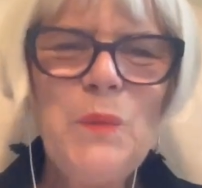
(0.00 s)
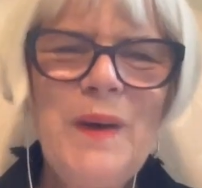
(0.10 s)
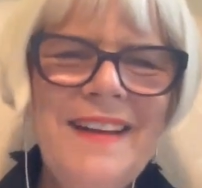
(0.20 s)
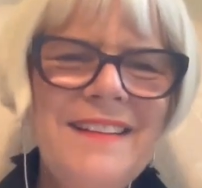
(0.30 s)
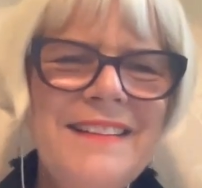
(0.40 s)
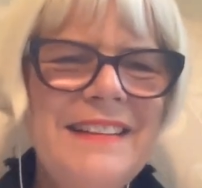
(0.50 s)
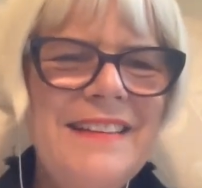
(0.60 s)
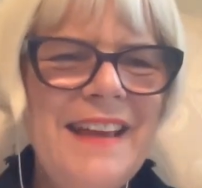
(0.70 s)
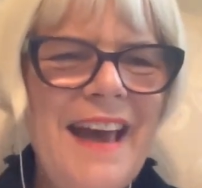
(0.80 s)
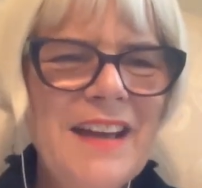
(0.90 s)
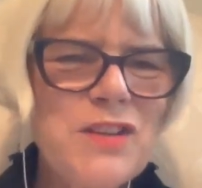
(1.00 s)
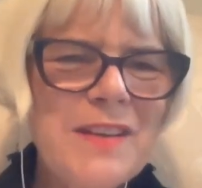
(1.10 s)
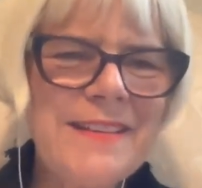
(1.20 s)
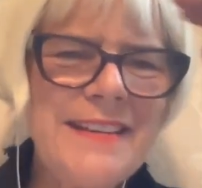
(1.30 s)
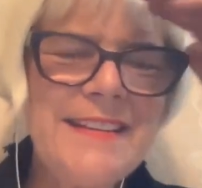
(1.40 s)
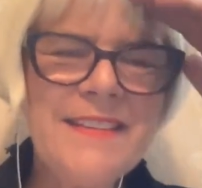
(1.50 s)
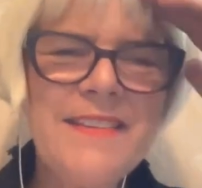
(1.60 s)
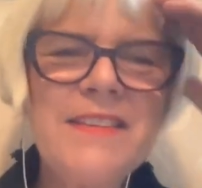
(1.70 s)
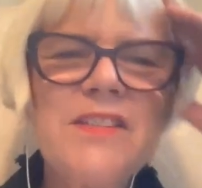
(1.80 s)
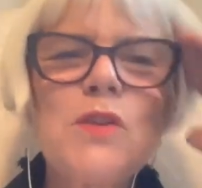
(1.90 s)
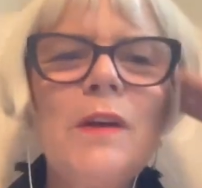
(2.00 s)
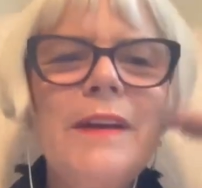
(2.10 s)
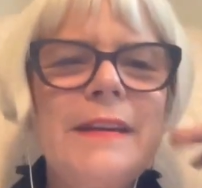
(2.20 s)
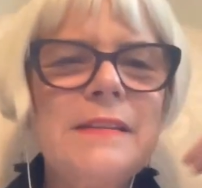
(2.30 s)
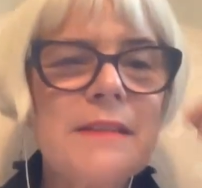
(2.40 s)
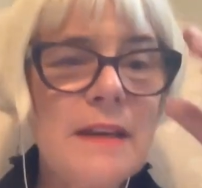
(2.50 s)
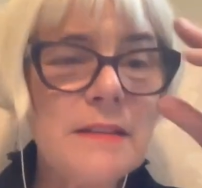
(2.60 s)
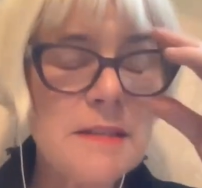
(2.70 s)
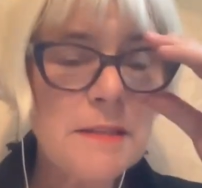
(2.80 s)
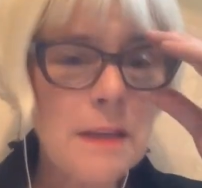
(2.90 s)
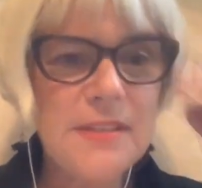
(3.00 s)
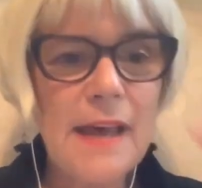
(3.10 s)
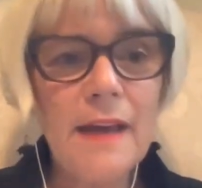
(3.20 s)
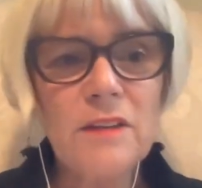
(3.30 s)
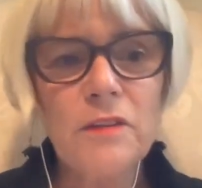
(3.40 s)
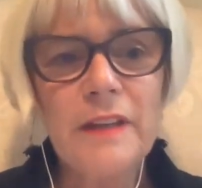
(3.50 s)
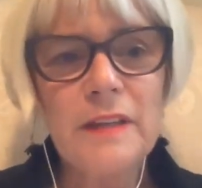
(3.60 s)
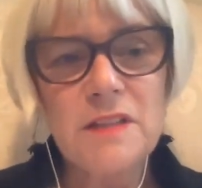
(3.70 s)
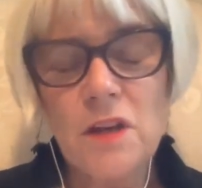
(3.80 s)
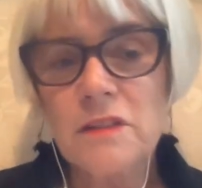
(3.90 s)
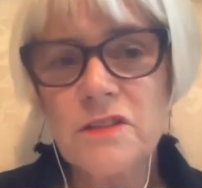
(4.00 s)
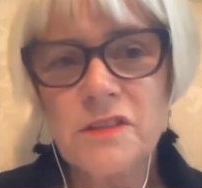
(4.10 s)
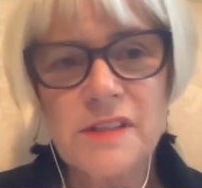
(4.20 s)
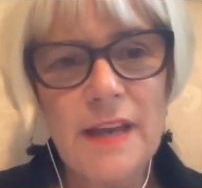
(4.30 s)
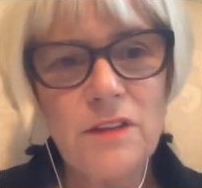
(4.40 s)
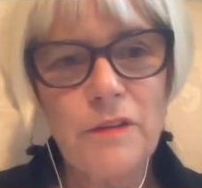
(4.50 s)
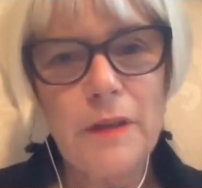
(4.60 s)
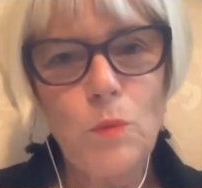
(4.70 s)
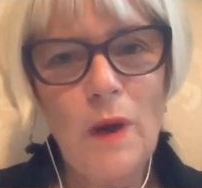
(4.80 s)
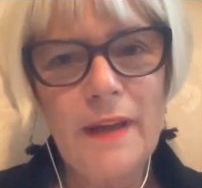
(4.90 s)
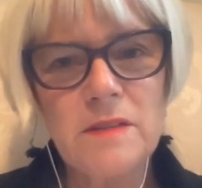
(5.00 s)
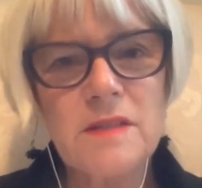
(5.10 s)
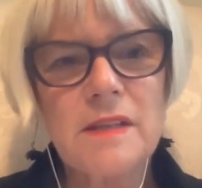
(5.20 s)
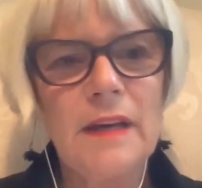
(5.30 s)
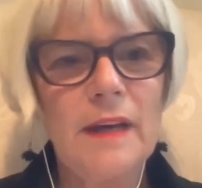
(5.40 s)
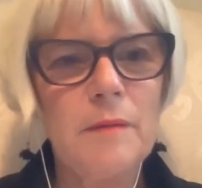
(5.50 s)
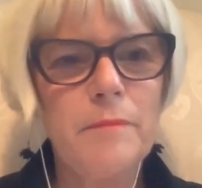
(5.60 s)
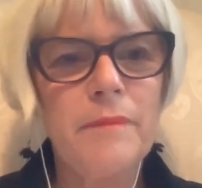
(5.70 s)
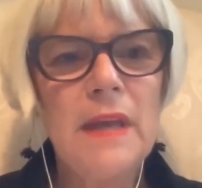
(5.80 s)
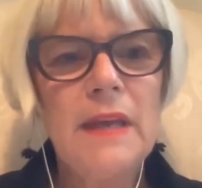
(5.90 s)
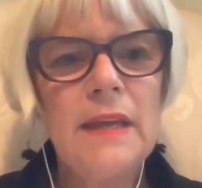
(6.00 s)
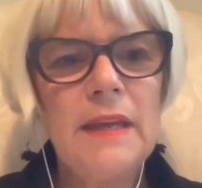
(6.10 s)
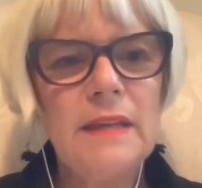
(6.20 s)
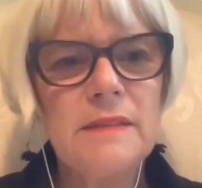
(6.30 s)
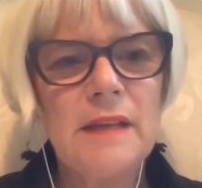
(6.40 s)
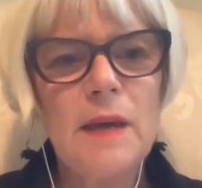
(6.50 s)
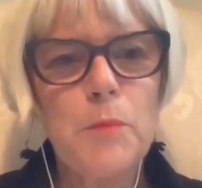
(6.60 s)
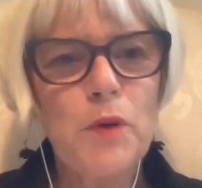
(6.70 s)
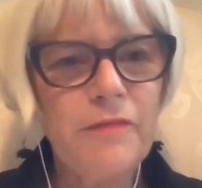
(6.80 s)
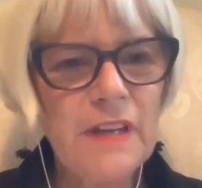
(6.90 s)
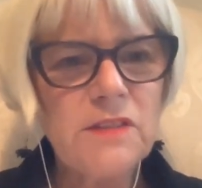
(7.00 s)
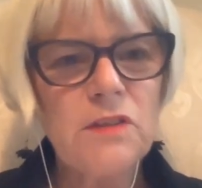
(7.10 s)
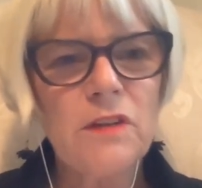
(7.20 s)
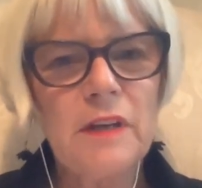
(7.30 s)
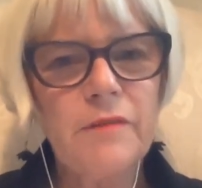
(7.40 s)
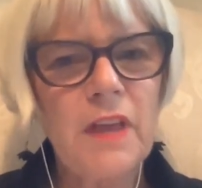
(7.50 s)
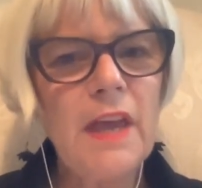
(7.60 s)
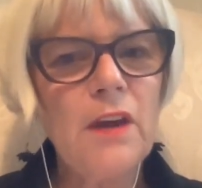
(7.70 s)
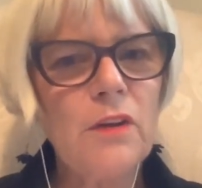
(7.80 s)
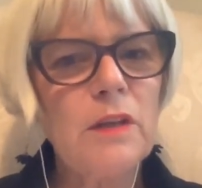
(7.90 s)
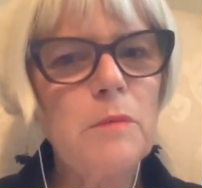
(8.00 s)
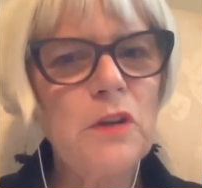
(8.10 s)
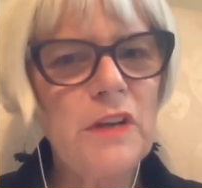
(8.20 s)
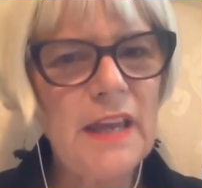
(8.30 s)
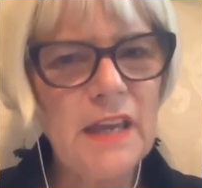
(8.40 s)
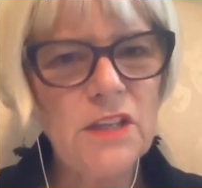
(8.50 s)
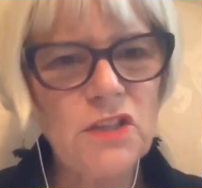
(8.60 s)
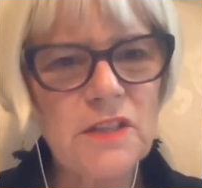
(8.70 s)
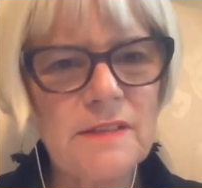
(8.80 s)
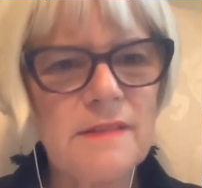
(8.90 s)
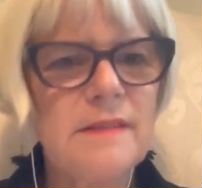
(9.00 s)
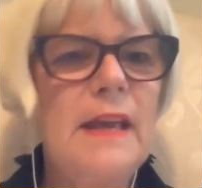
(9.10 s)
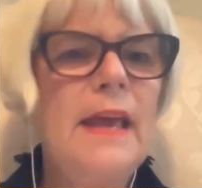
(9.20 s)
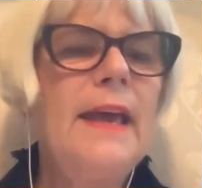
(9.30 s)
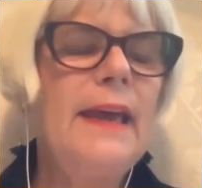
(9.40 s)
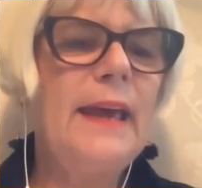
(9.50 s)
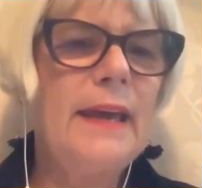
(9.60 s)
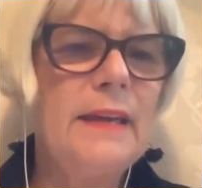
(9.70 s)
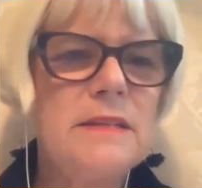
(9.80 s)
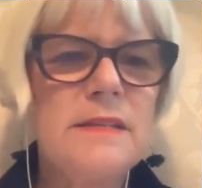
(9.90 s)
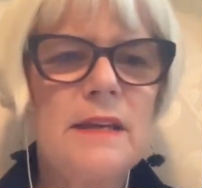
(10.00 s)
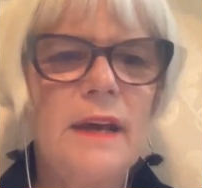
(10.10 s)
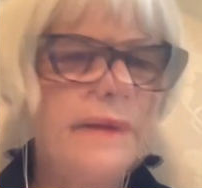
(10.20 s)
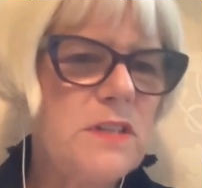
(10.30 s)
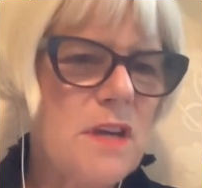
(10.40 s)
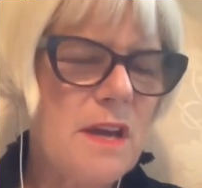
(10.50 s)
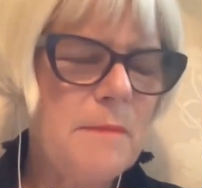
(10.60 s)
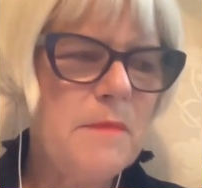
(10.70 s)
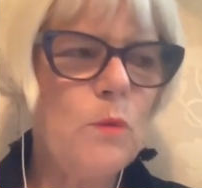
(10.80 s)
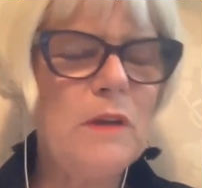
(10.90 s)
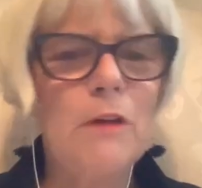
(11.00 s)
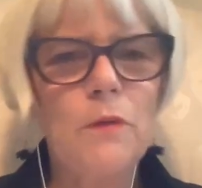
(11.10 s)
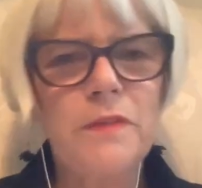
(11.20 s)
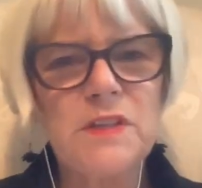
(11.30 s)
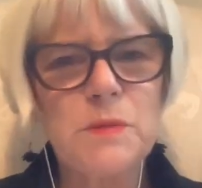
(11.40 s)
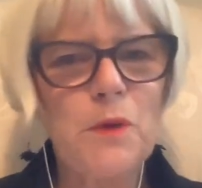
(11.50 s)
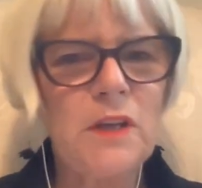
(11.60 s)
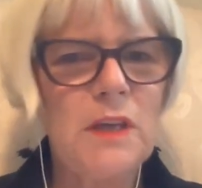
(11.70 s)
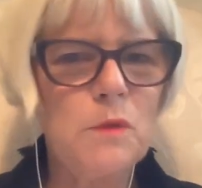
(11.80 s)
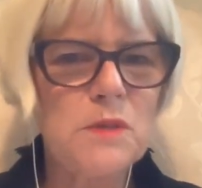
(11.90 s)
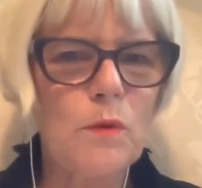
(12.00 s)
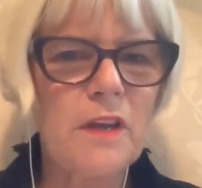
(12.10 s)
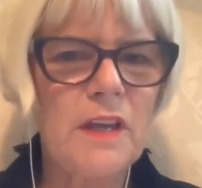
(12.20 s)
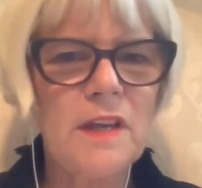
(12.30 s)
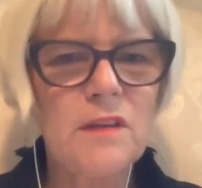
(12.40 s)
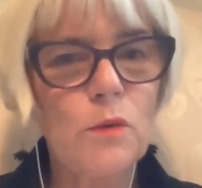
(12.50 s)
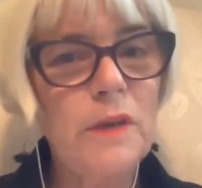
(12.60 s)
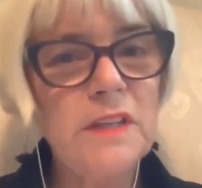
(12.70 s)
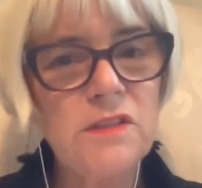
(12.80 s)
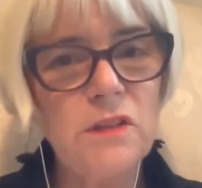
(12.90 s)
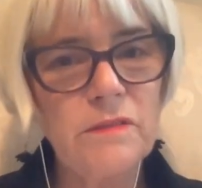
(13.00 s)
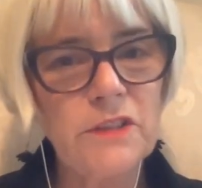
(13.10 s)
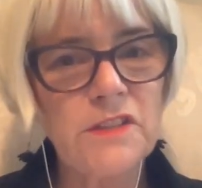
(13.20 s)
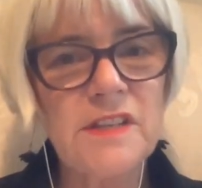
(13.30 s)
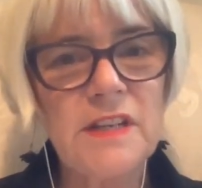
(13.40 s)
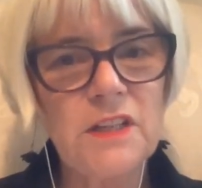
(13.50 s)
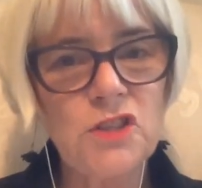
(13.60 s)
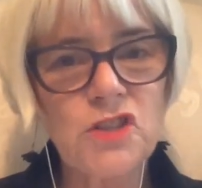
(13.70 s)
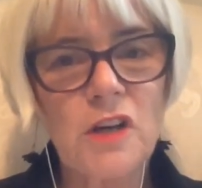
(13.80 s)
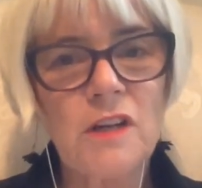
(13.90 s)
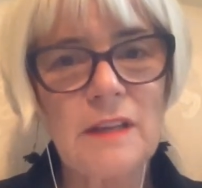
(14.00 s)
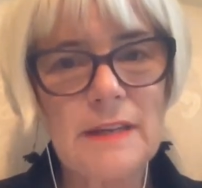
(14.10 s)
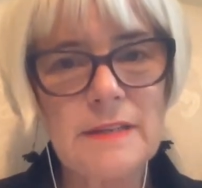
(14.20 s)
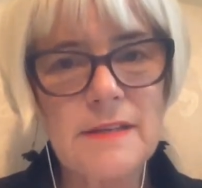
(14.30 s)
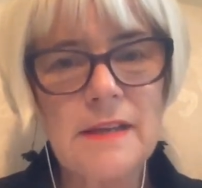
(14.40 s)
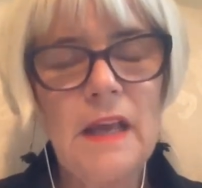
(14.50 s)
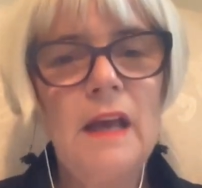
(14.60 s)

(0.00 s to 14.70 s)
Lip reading: Well, the story is that Dr. Zachary White, is a professor of care communications. And at the time that we wrote this book, he was working at Queen's University in Charlotte,